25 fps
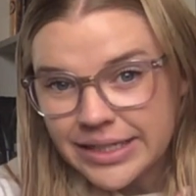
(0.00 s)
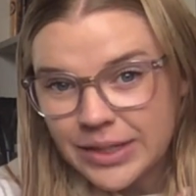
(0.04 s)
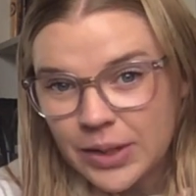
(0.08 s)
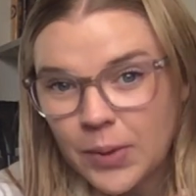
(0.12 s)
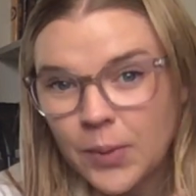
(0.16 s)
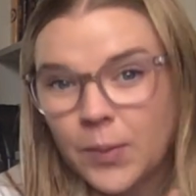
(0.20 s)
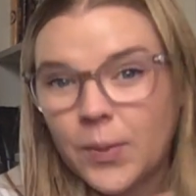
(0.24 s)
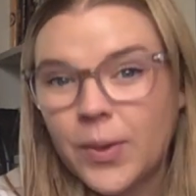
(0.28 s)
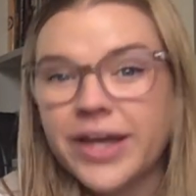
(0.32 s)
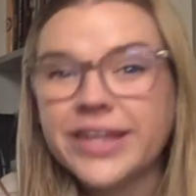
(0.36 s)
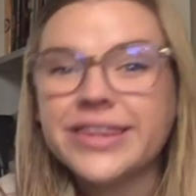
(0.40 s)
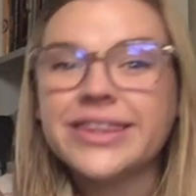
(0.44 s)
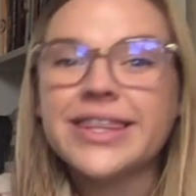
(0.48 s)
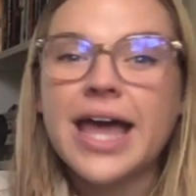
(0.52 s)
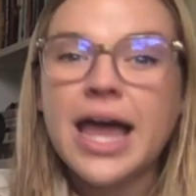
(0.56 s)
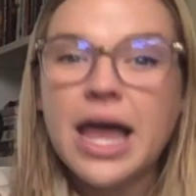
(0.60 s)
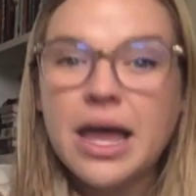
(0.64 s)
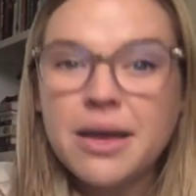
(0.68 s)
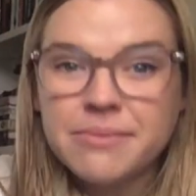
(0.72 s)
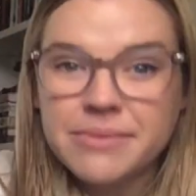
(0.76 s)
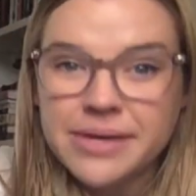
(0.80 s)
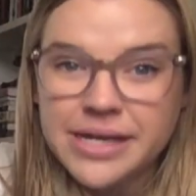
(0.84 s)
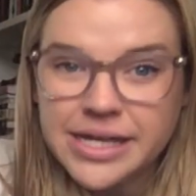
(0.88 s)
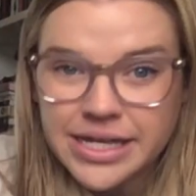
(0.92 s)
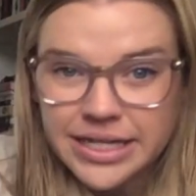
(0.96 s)
what that
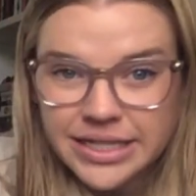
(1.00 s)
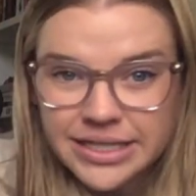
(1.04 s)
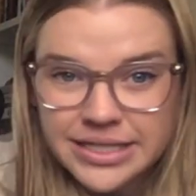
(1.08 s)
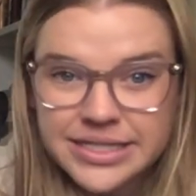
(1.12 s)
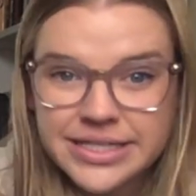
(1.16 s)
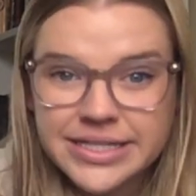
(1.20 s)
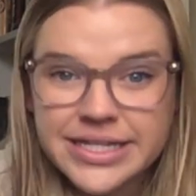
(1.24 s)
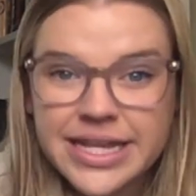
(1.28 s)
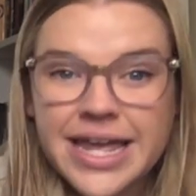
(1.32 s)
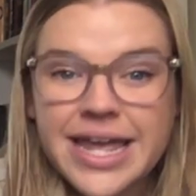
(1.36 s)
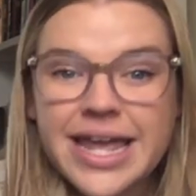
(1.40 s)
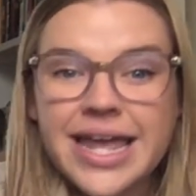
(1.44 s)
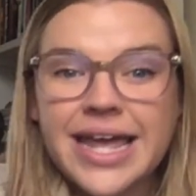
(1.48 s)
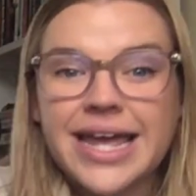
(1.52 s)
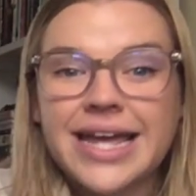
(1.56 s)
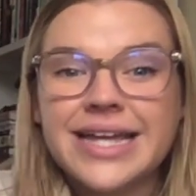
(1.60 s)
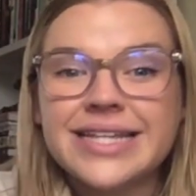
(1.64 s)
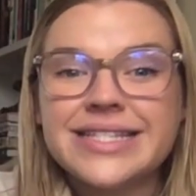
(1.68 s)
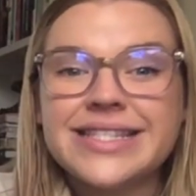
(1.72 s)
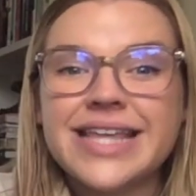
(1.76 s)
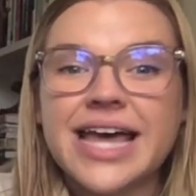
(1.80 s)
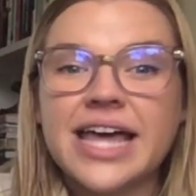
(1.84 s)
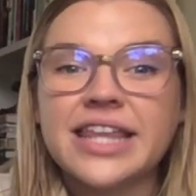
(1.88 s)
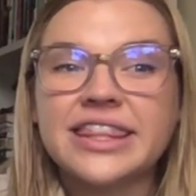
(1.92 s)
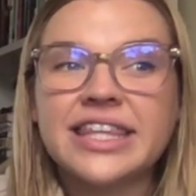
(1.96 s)
means is
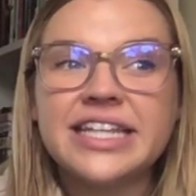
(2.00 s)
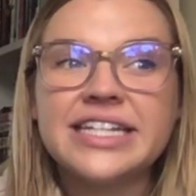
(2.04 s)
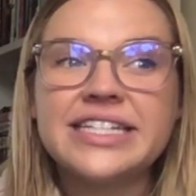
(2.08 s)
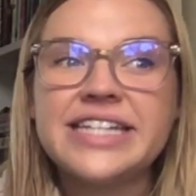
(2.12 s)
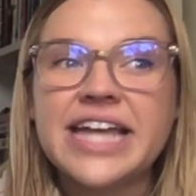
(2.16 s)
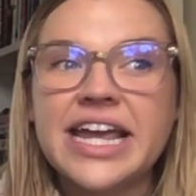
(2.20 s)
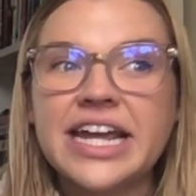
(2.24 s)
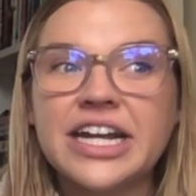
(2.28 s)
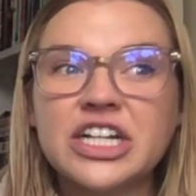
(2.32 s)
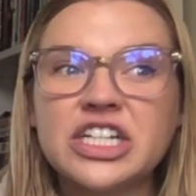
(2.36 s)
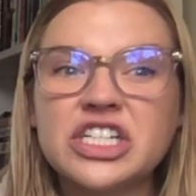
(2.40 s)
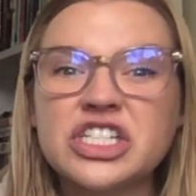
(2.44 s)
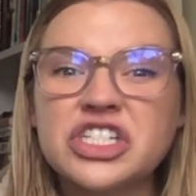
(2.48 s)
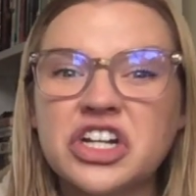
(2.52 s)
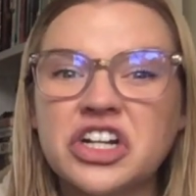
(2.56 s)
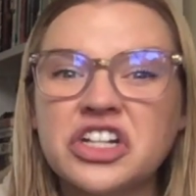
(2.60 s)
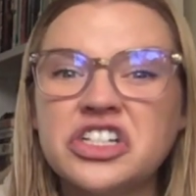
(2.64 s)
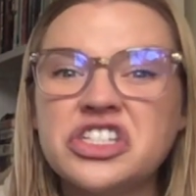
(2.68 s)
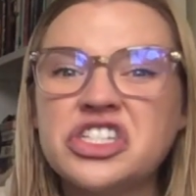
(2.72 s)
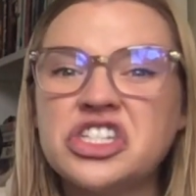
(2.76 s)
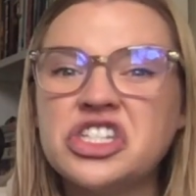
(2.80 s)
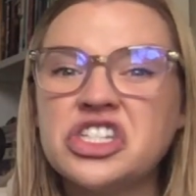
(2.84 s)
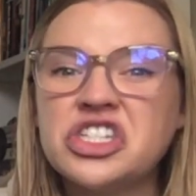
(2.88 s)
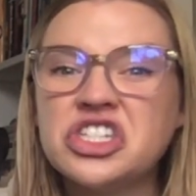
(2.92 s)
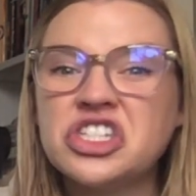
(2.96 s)
that the data
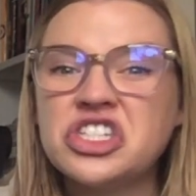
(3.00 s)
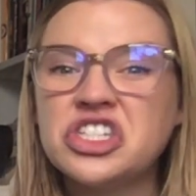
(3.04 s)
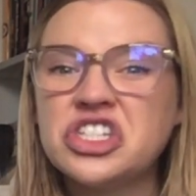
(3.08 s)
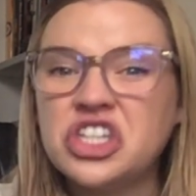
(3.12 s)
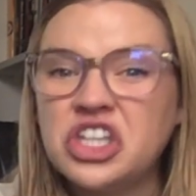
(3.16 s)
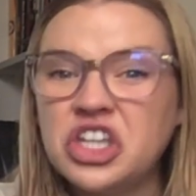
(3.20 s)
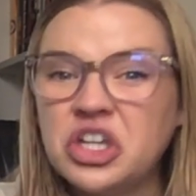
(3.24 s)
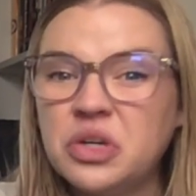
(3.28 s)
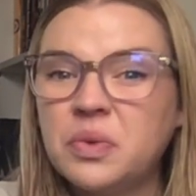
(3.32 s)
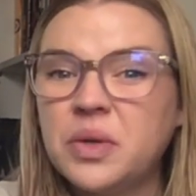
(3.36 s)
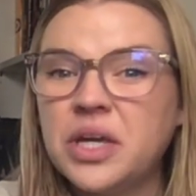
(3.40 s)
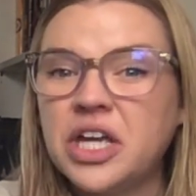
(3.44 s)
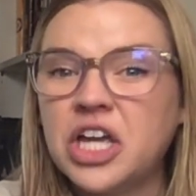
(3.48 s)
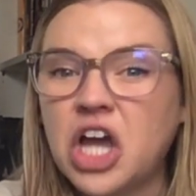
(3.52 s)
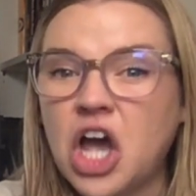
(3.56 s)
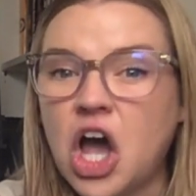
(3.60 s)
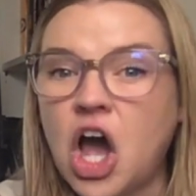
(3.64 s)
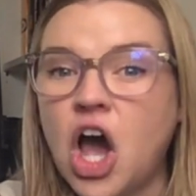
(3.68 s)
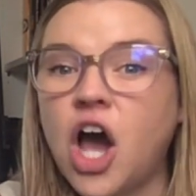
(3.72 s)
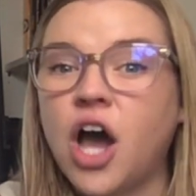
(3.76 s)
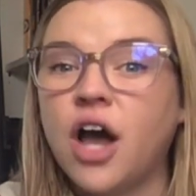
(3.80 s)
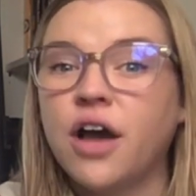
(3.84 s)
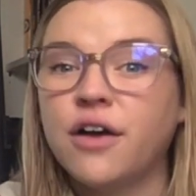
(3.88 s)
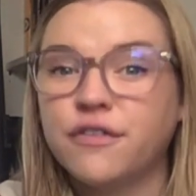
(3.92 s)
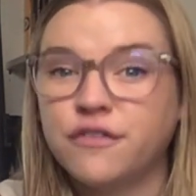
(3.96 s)
starts skewing
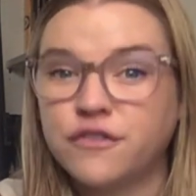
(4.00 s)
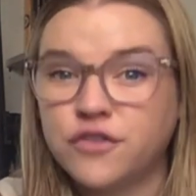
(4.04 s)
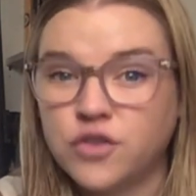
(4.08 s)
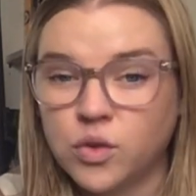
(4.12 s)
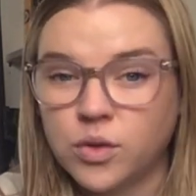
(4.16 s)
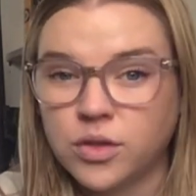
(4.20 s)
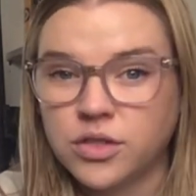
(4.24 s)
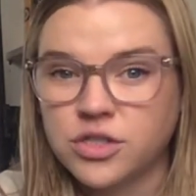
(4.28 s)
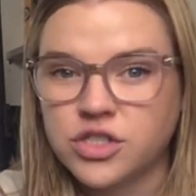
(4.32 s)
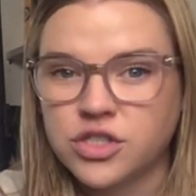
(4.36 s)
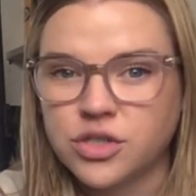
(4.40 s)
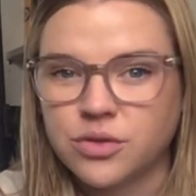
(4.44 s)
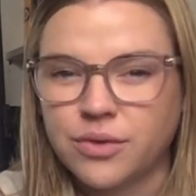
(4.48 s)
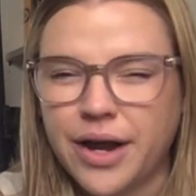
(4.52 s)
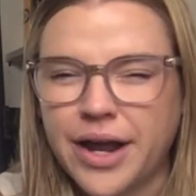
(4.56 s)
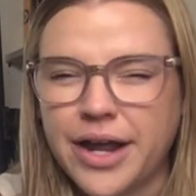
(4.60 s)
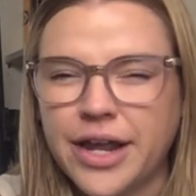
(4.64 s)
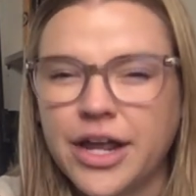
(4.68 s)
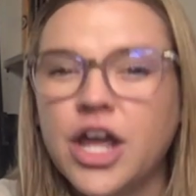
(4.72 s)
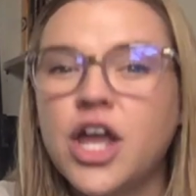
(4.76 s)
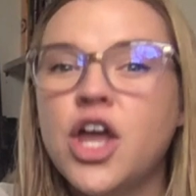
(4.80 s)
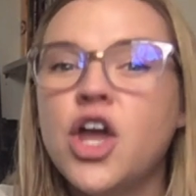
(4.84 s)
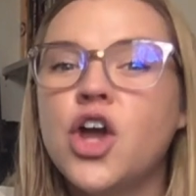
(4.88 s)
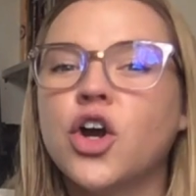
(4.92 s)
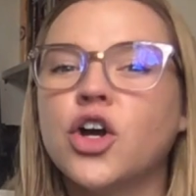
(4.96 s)
off towards the right
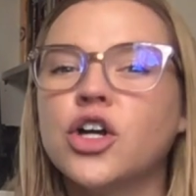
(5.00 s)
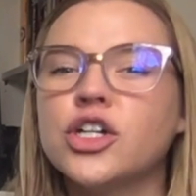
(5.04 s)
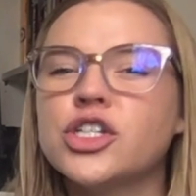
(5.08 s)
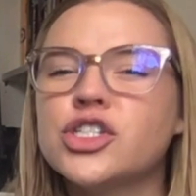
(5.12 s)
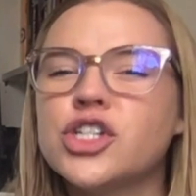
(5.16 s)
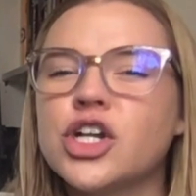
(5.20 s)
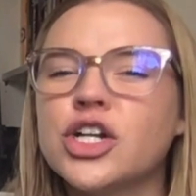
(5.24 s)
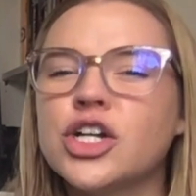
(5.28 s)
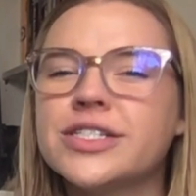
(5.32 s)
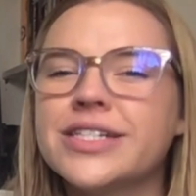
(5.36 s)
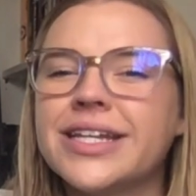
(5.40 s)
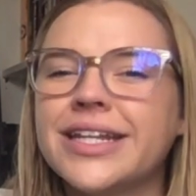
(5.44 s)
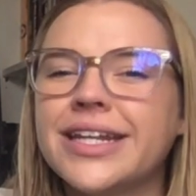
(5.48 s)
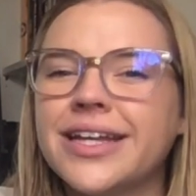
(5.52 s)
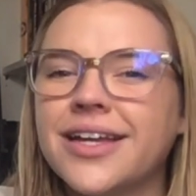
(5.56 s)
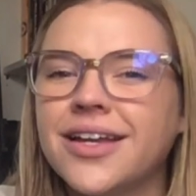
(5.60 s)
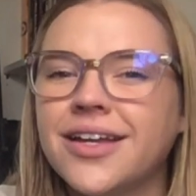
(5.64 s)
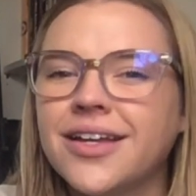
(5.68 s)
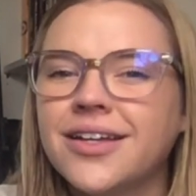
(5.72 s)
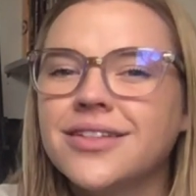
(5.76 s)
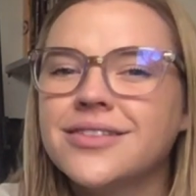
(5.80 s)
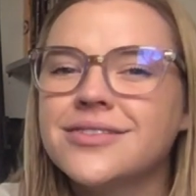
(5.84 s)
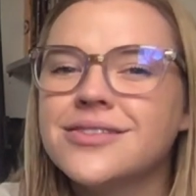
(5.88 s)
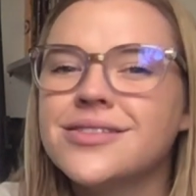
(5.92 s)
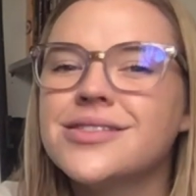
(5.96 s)
or starts getting
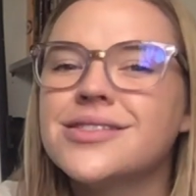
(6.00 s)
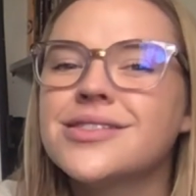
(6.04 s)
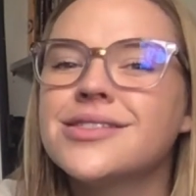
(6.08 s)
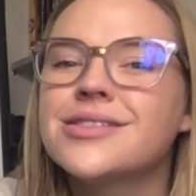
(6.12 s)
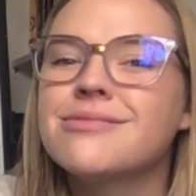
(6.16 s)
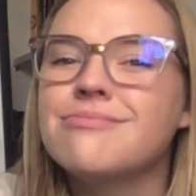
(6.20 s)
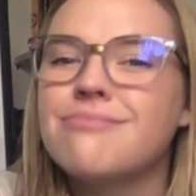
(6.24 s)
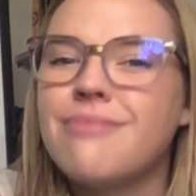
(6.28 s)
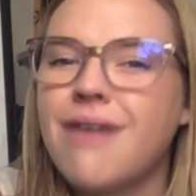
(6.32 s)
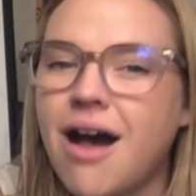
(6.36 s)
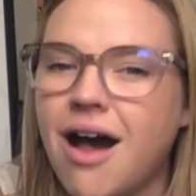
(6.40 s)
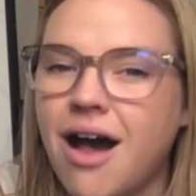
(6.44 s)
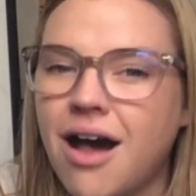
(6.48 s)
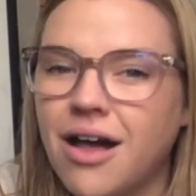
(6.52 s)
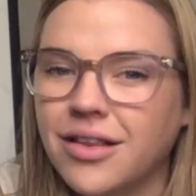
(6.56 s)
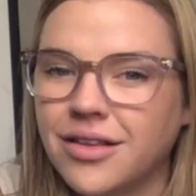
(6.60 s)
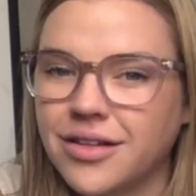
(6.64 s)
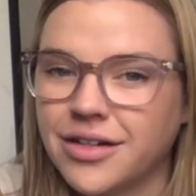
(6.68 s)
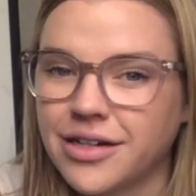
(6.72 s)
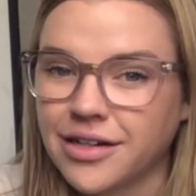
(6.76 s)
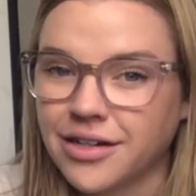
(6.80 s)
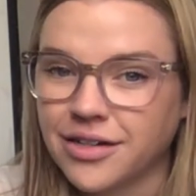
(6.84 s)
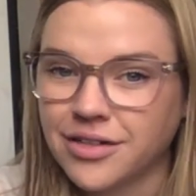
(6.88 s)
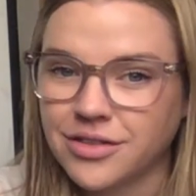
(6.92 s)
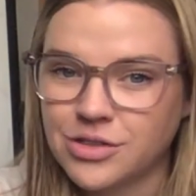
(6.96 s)

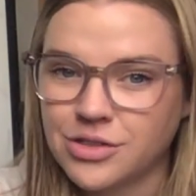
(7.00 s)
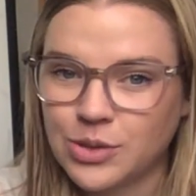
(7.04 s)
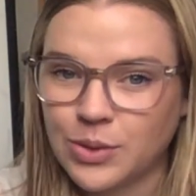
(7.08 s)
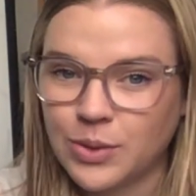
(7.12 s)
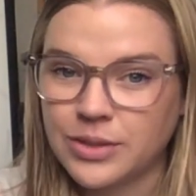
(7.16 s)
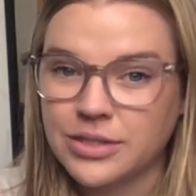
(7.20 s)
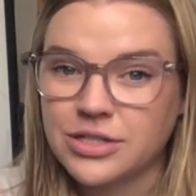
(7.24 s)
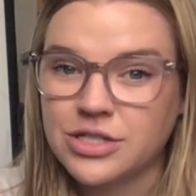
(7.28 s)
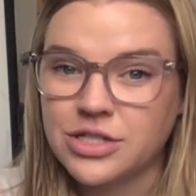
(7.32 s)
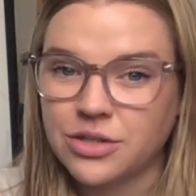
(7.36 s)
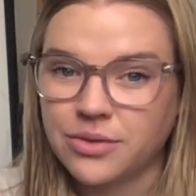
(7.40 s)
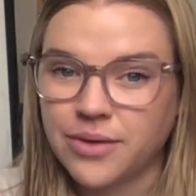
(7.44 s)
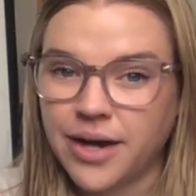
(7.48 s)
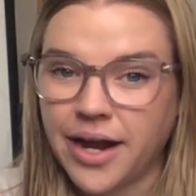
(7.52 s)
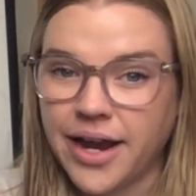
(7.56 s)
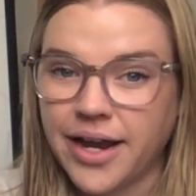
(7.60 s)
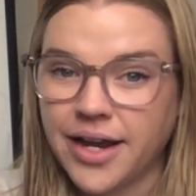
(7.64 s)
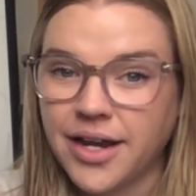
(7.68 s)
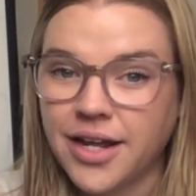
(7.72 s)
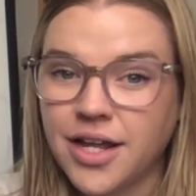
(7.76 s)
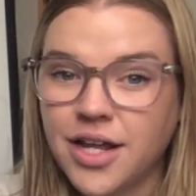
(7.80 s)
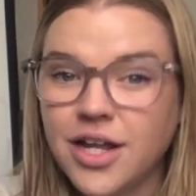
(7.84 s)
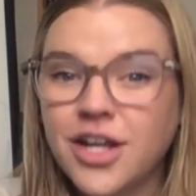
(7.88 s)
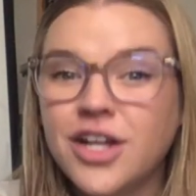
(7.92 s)
smaller towards the right.